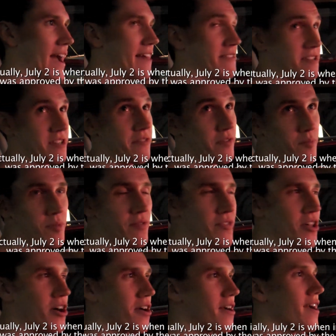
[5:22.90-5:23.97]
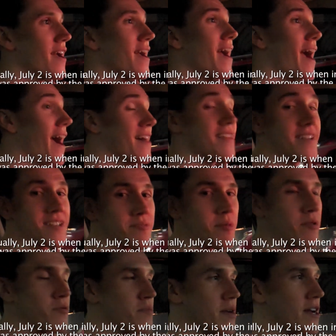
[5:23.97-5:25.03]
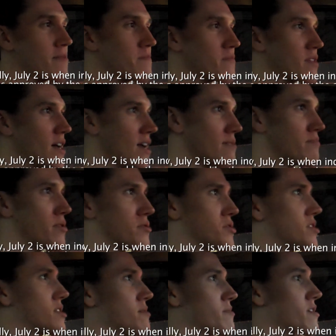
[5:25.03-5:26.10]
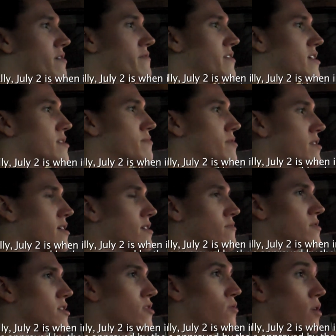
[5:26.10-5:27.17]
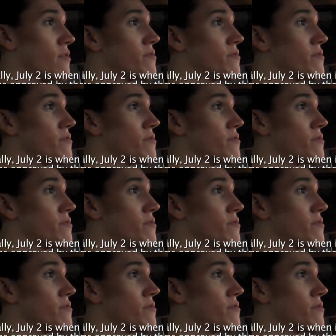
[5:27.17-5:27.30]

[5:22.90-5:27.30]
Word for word: Alex from the vlog, Alex, my roommate, had posted something on Facebook, and it was a quote